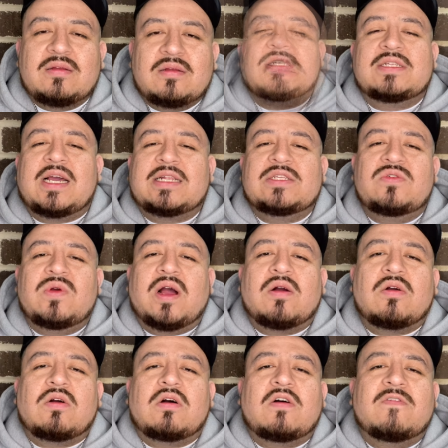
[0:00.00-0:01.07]
It's not too
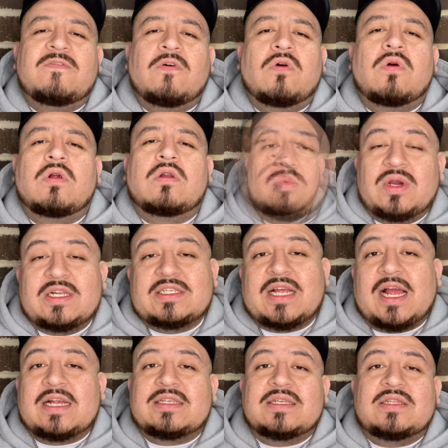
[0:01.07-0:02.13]
alcohol forward, which
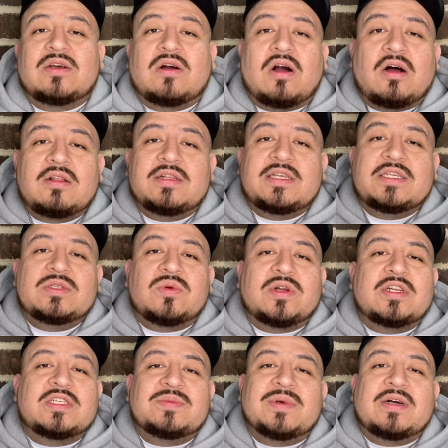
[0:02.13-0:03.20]
I actually thought all of these were
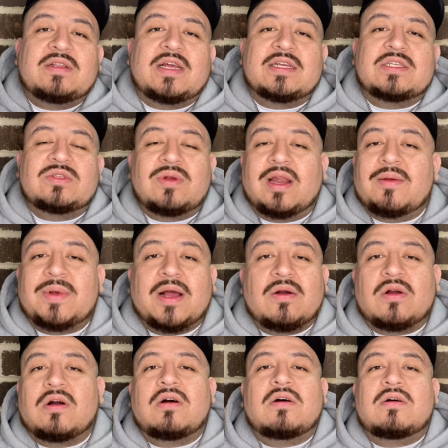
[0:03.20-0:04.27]
gonna smell like straight up
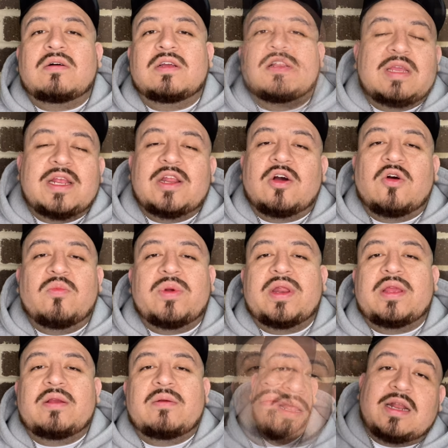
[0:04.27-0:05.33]
alcohol in the
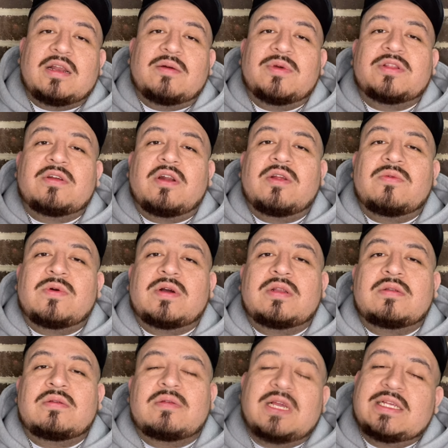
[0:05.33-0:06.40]
opening. Like, Number
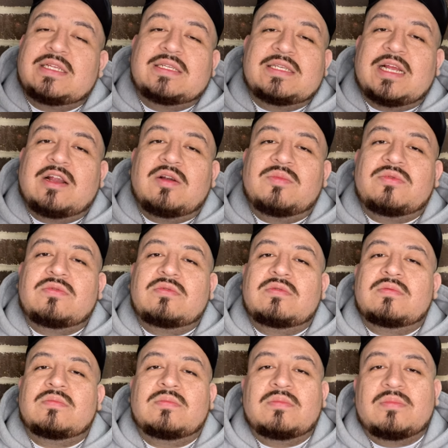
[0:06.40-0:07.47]
31 isn't terrible,
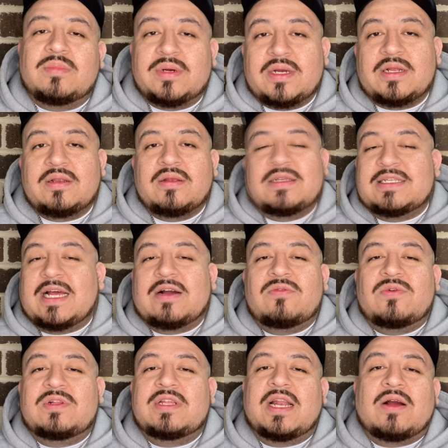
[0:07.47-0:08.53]
but it's not
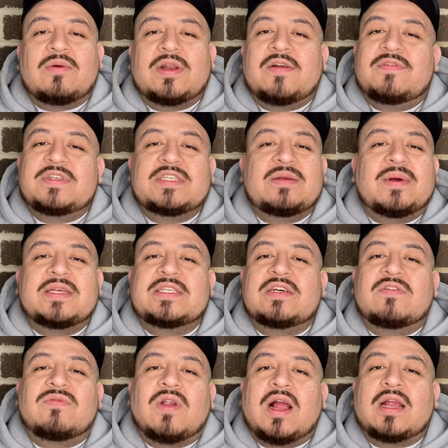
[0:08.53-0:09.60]
one that I would ever see
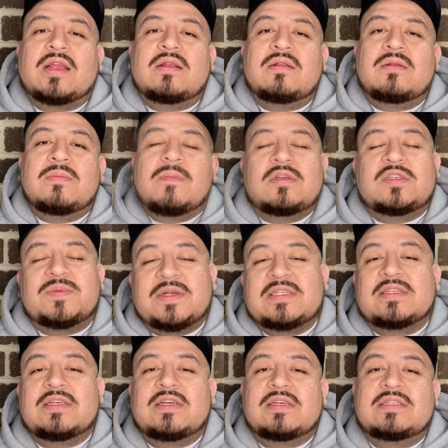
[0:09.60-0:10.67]
myself rocking,
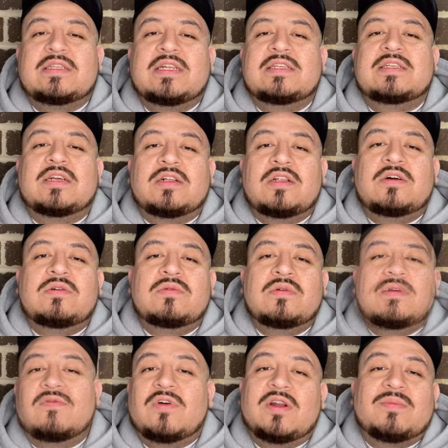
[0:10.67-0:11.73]
especially because it is a clone
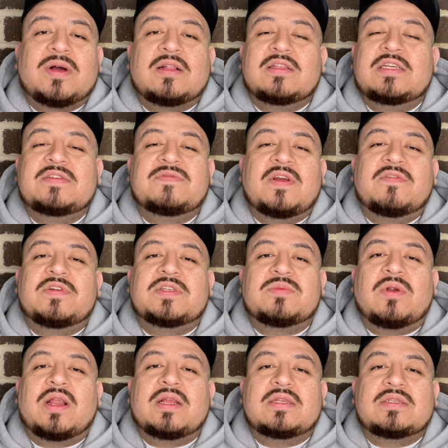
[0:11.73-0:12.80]
of one of my least favorite
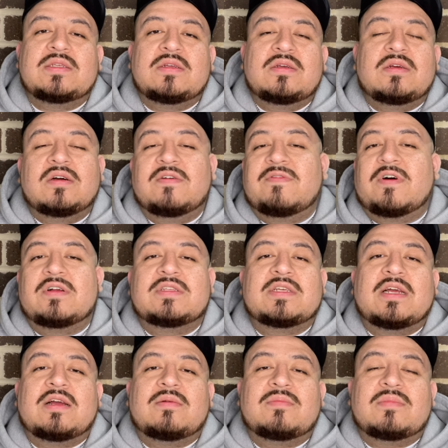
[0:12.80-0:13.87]
sprays of all
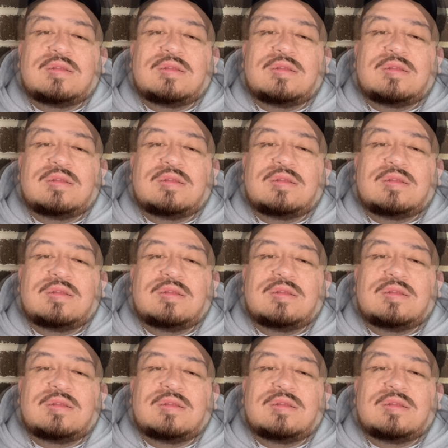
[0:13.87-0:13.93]
time.